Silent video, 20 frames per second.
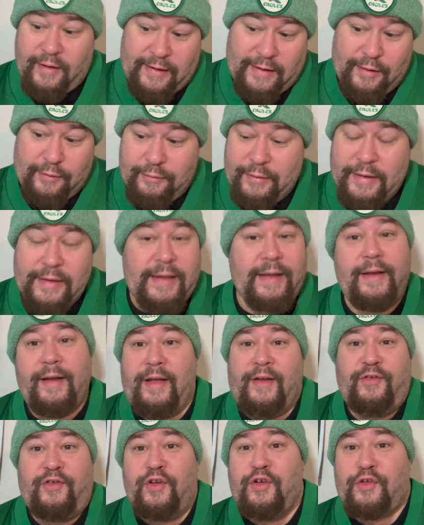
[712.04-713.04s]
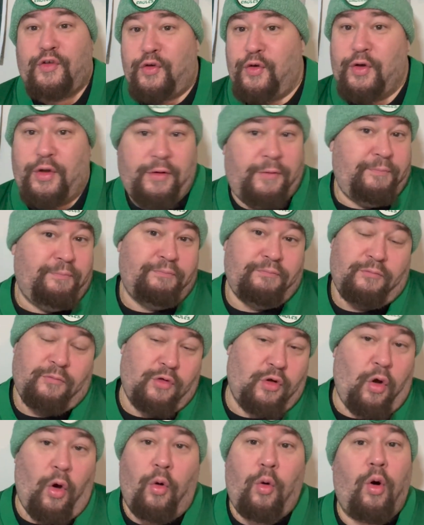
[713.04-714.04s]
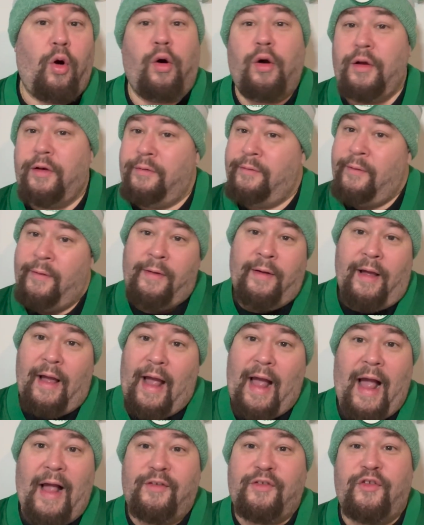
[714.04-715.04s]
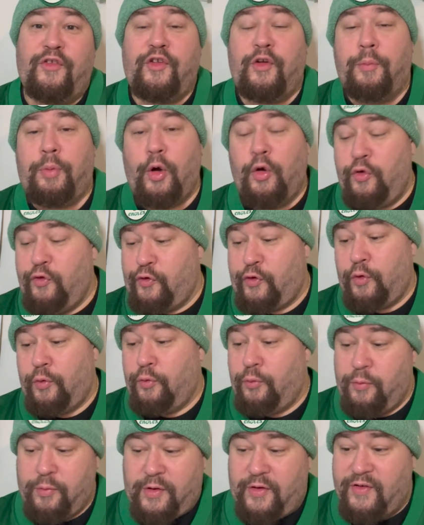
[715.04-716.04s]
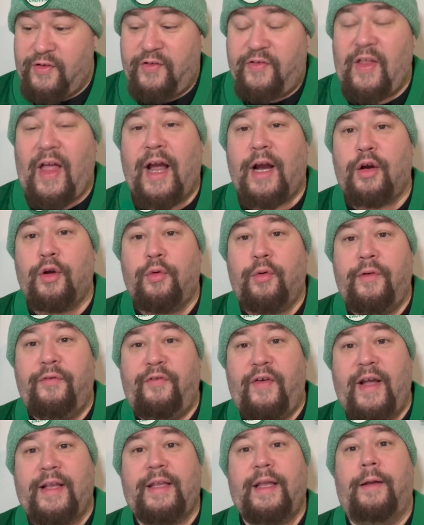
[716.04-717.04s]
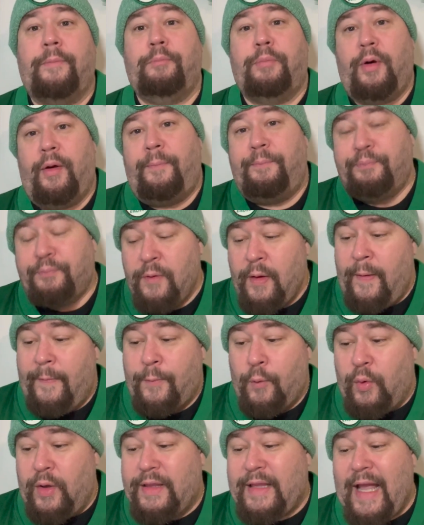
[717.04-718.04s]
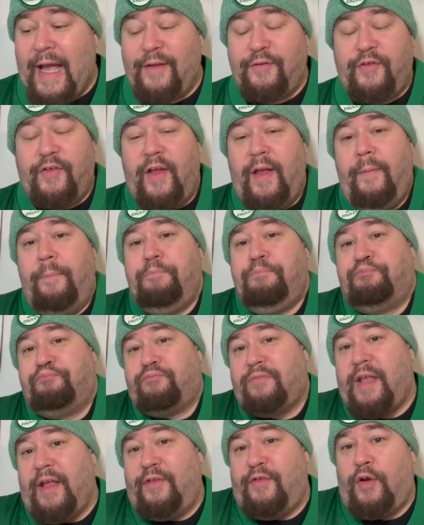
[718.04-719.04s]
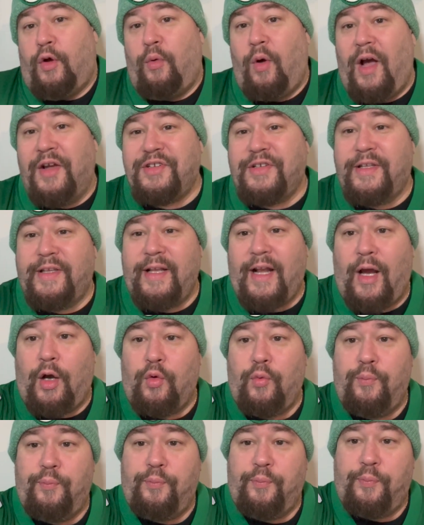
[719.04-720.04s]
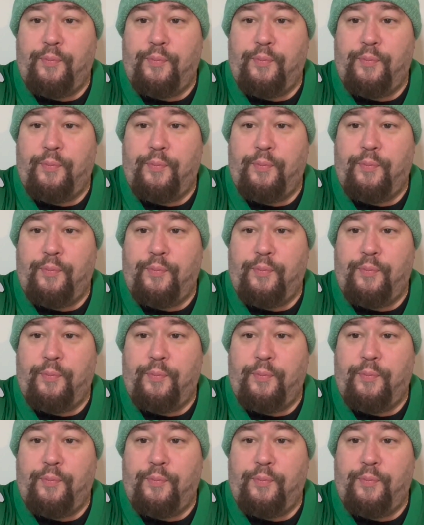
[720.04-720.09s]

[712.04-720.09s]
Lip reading: really is just going to go on as it's supposed to, because it's not going to affect it. But with that said, Denzel Washington out.